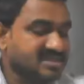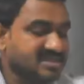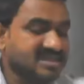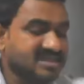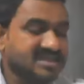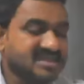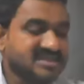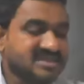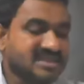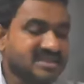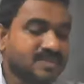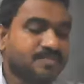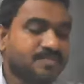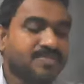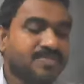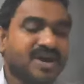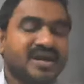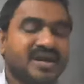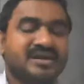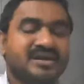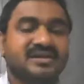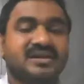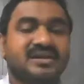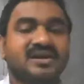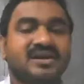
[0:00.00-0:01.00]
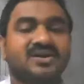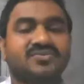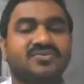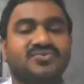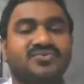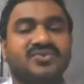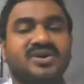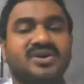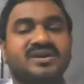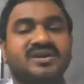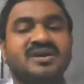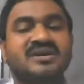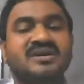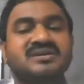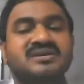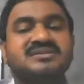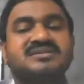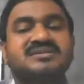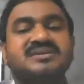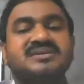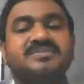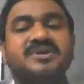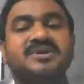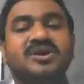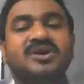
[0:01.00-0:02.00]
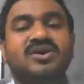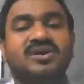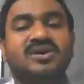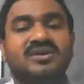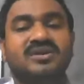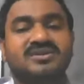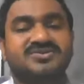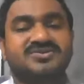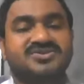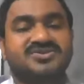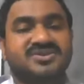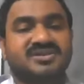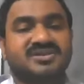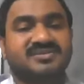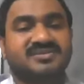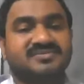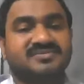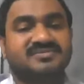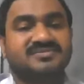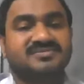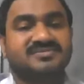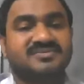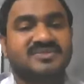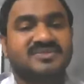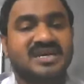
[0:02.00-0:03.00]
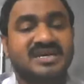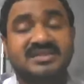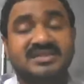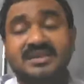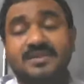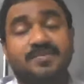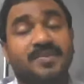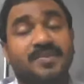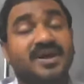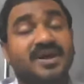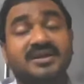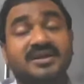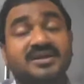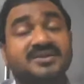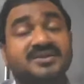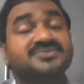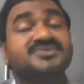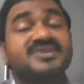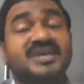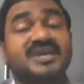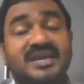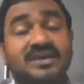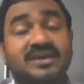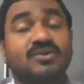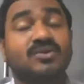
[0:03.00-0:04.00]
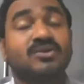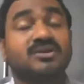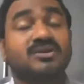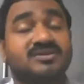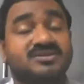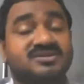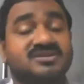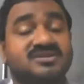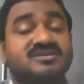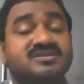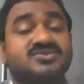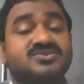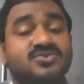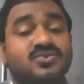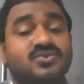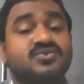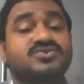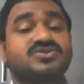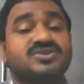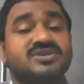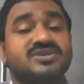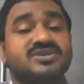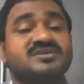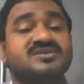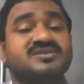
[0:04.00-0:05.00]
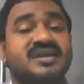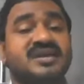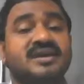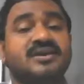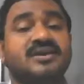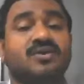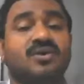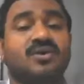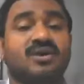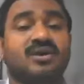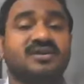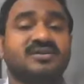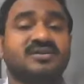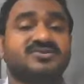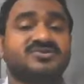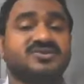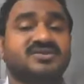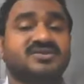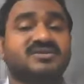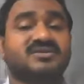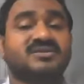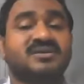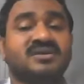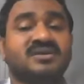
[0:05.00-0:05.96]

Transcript: is a part of semiology, as a part of psychology, social psychology.